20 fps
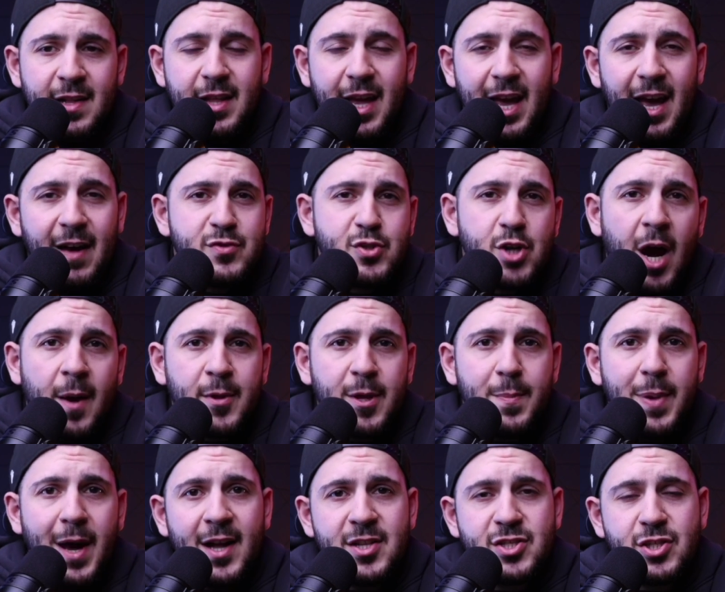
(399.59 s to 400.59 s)
They have dropped a
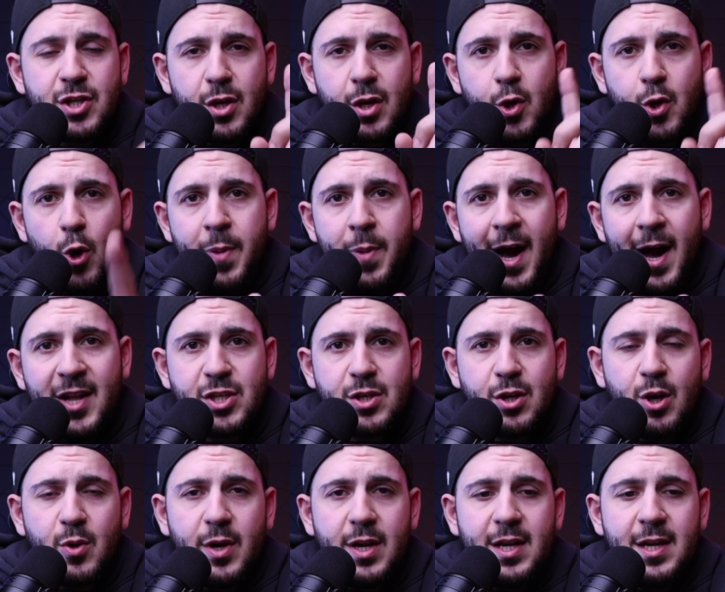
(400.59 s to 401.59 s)
patch. Go patch it
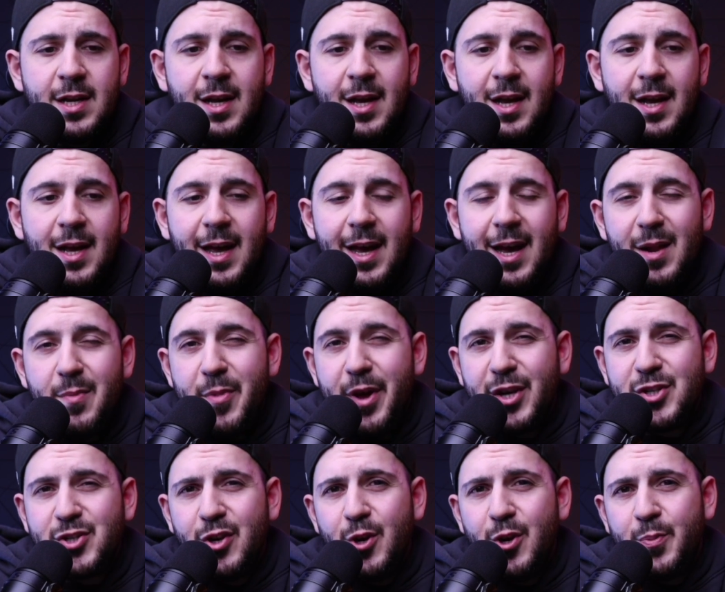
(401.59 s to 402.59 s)
already and
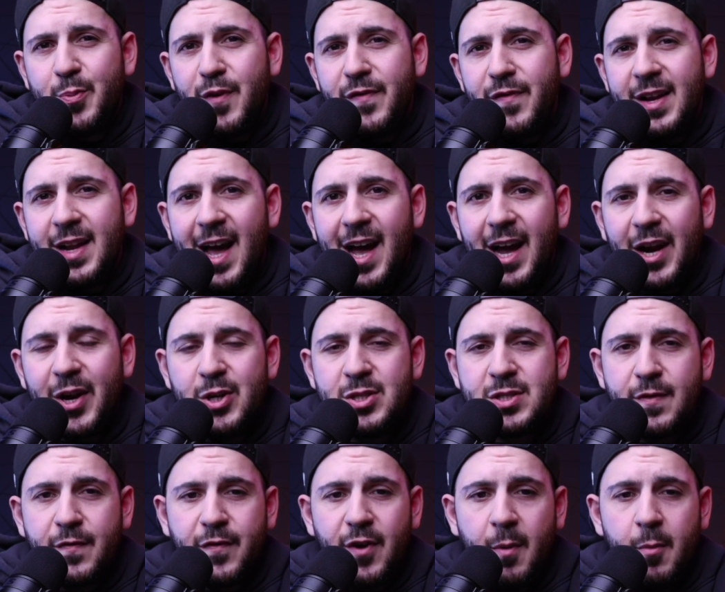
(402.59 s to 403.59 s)
make sure you prevent
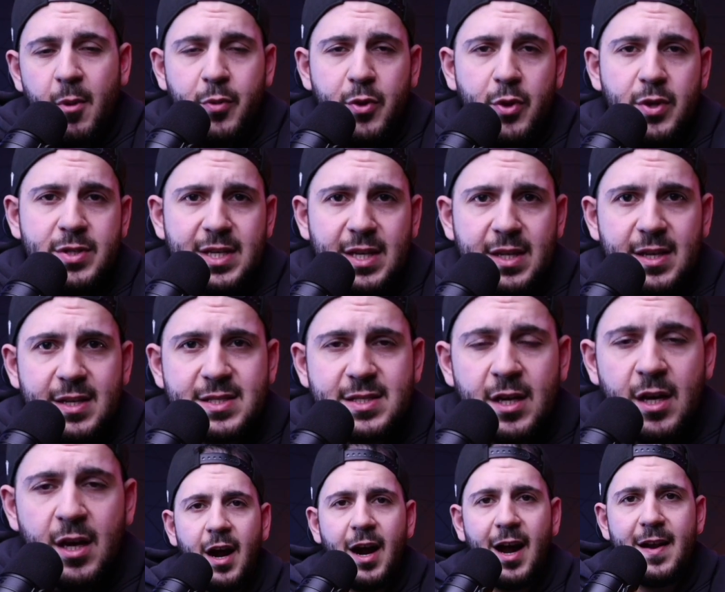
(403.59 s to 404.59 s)
hackers from abusing this.
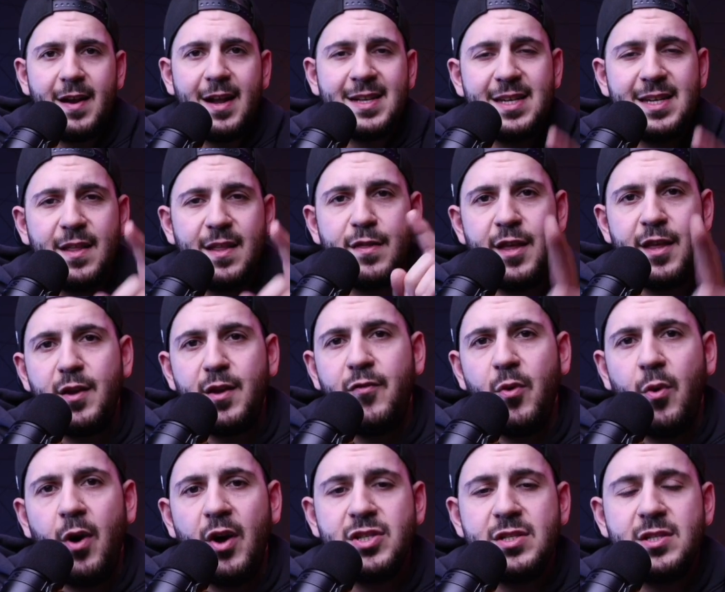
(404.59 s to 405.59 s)
All right, that's it. Thank you
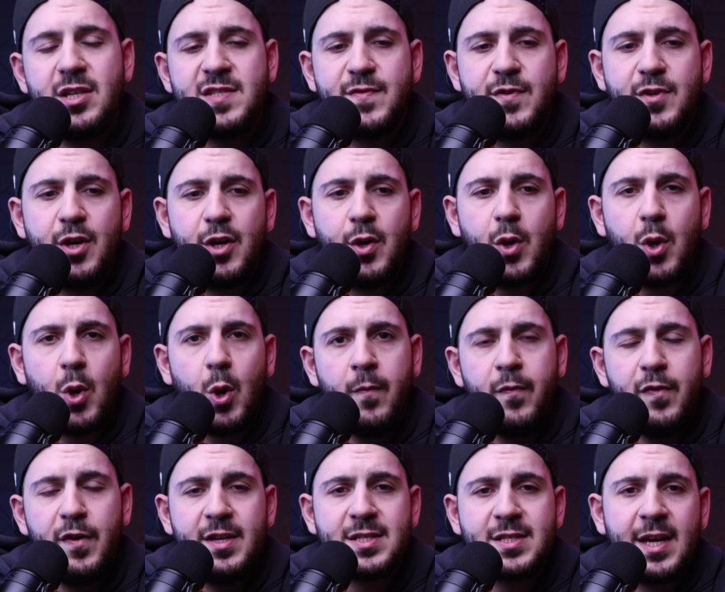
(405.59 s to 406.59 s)
for watching this video.
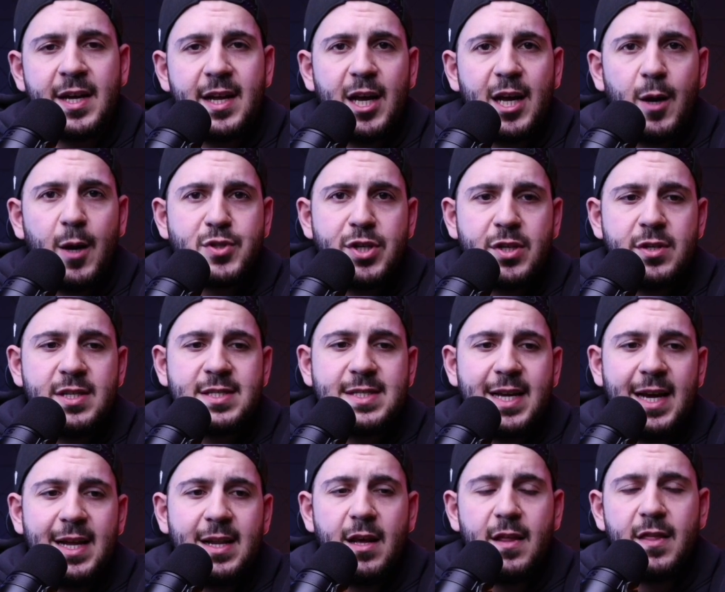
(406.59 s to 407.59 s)
Hopefully, this kind of helps you
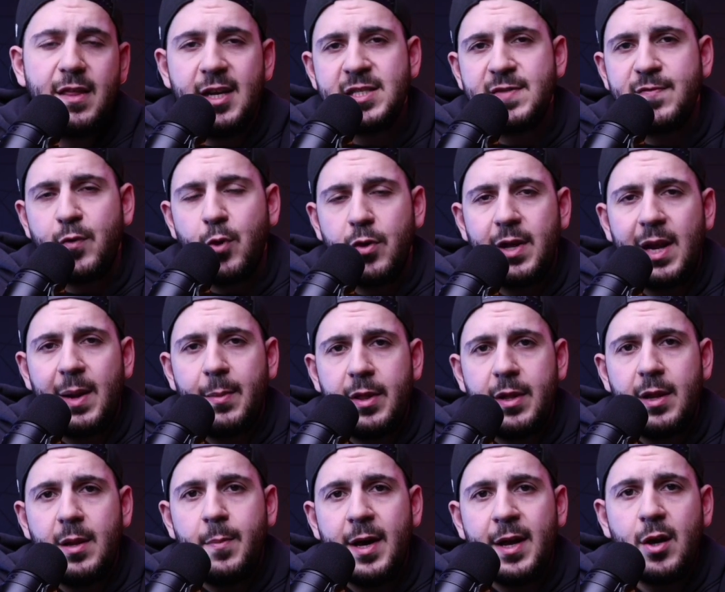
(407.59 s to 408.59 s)
understand this
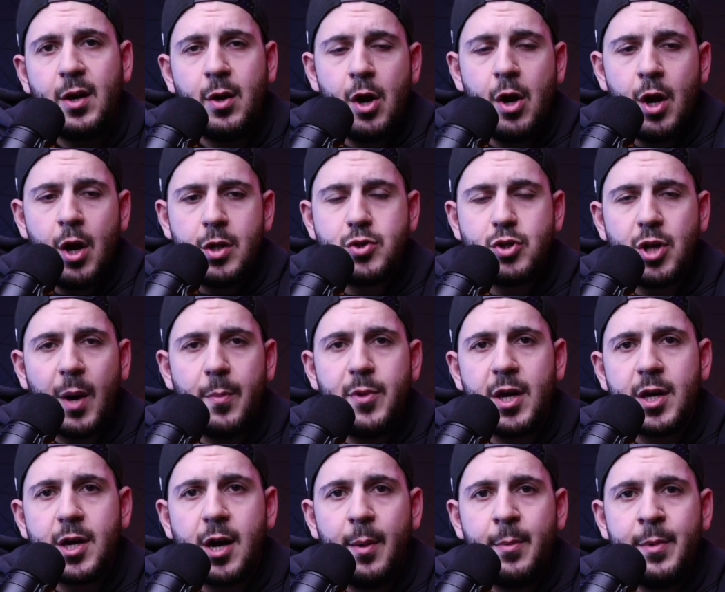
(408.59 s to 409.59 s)
vulnerability better. Drop
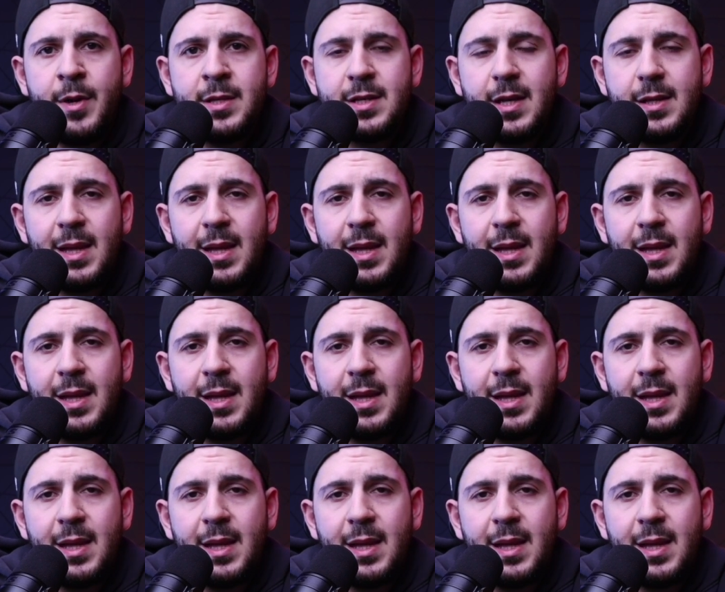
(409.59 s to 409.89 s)
me a comment.